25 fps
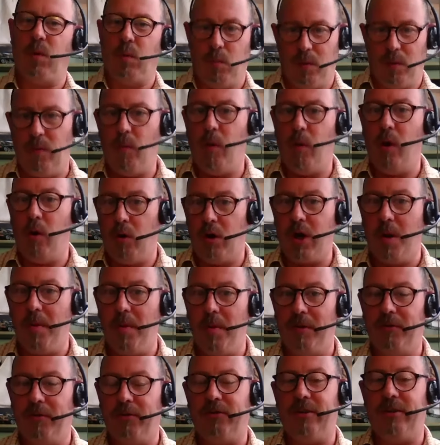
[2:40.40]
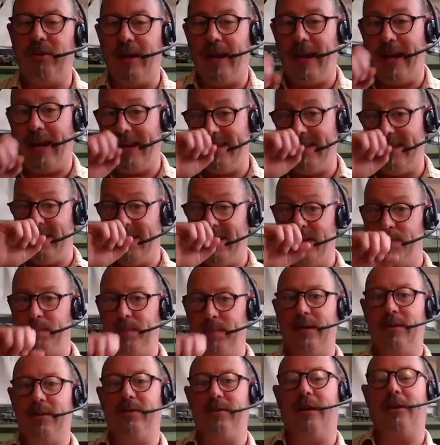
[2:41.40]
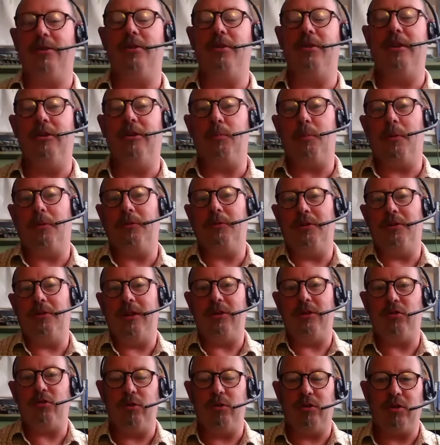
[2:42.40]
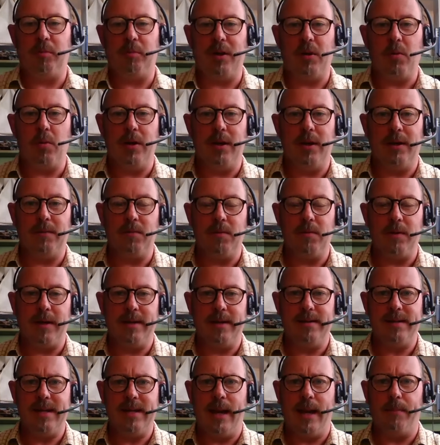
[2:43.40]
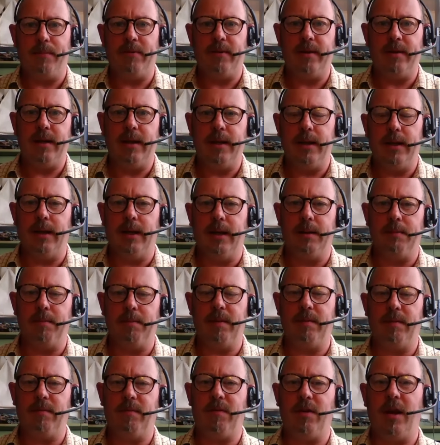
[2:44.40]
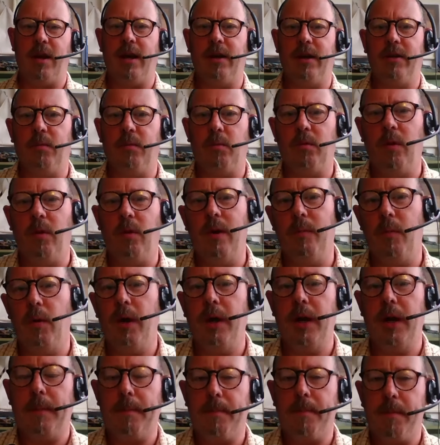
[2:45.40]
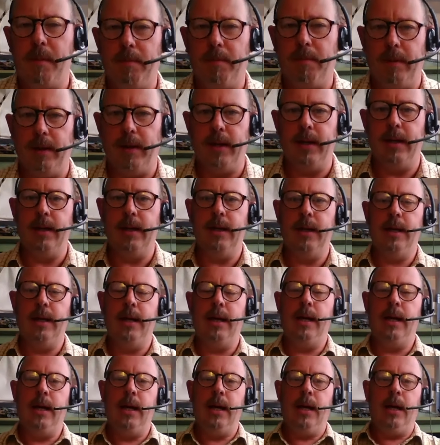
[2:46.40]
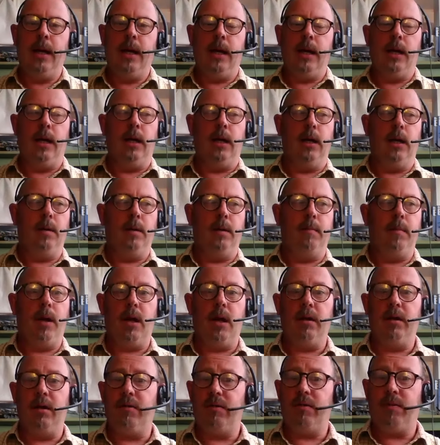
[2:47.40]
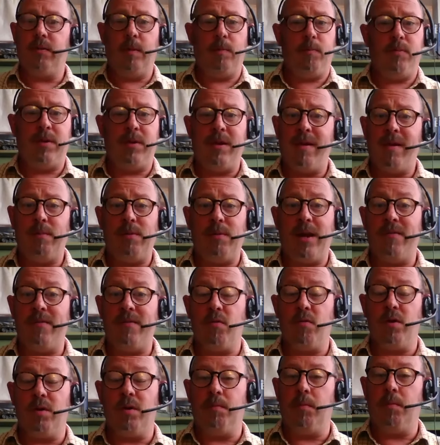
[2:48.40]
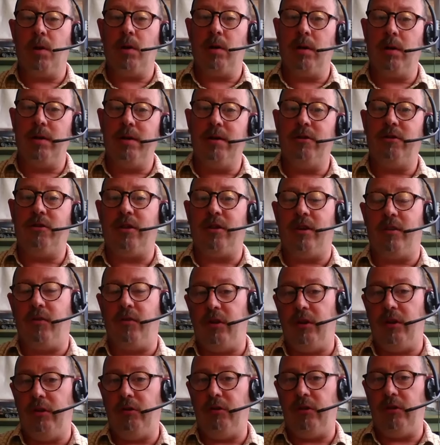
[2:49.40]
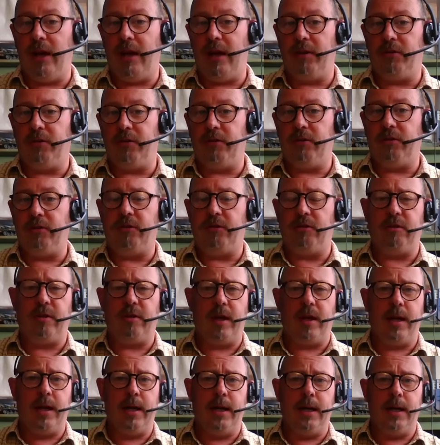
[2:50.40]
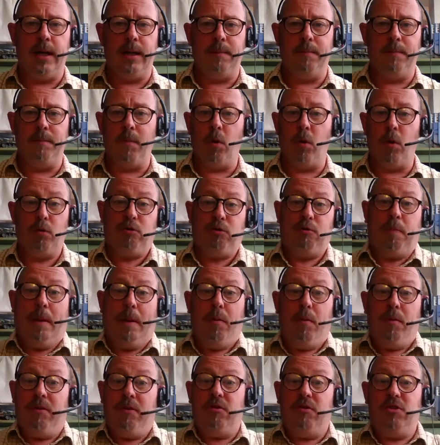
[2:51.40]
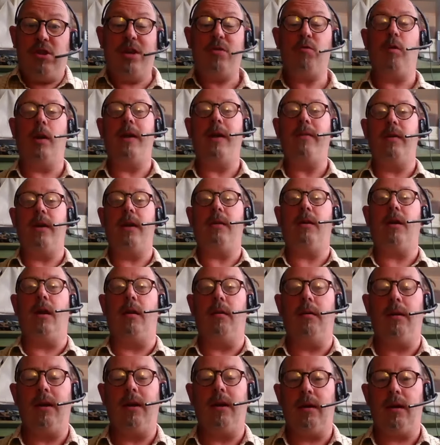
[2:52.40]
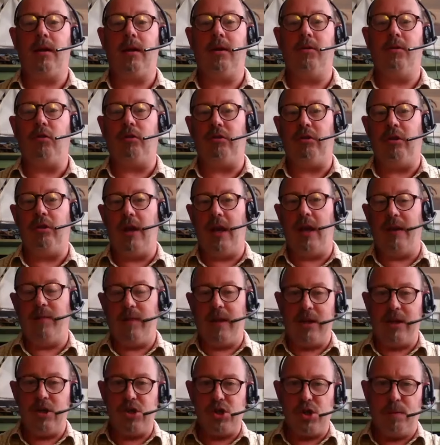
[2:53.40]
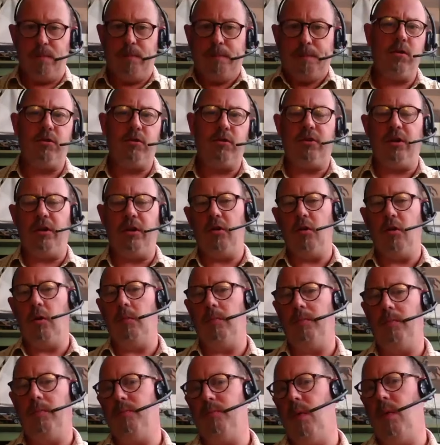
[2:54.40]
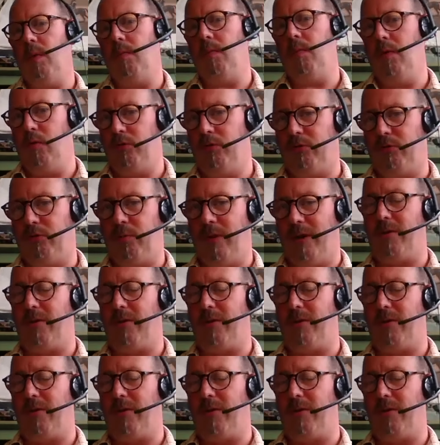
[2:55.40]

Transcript: we will come on to later, because actually these potted histories can be quite quite in depth um, if you know how to word it properly. Um, and the, they're aimed at everyone: modelers, enthusiasts, um, or just people with general aviation, you know, interest in aviation. So you'll, we'll, we'll,